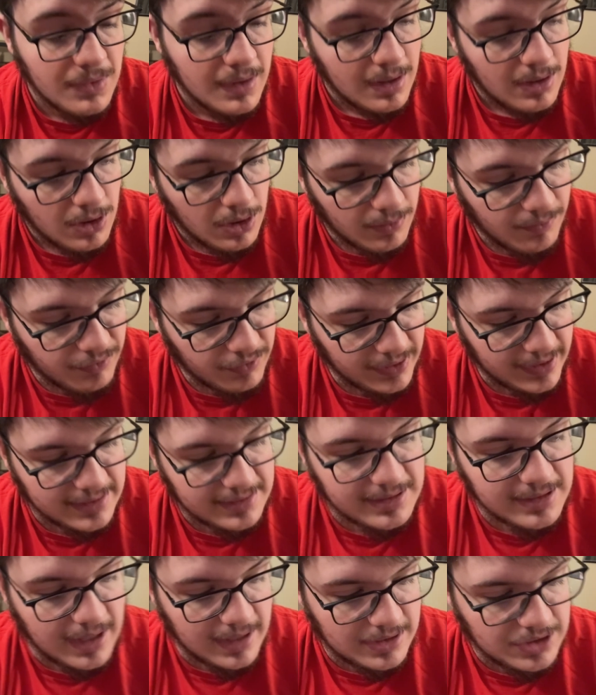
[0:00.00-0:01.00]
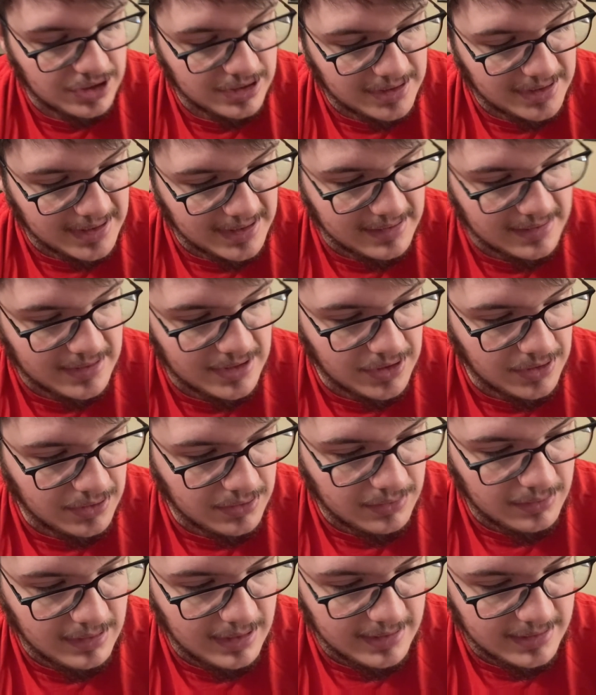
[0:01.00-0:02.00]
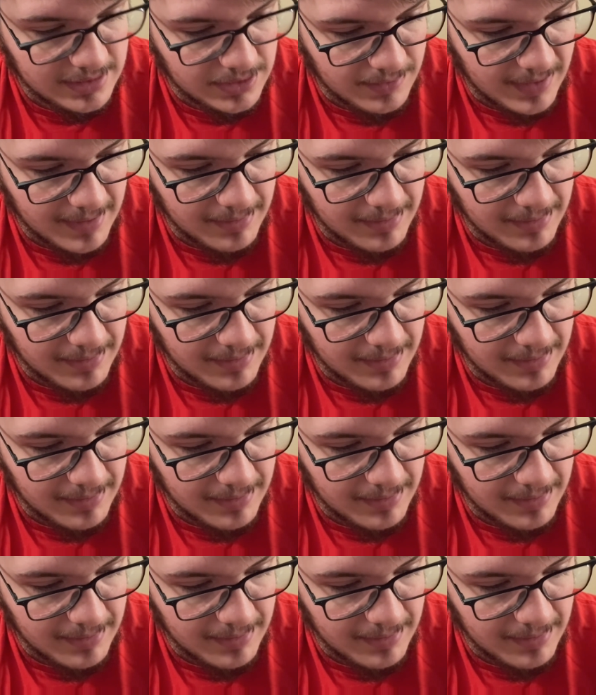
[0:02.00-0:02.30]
Hopefully it's not just these three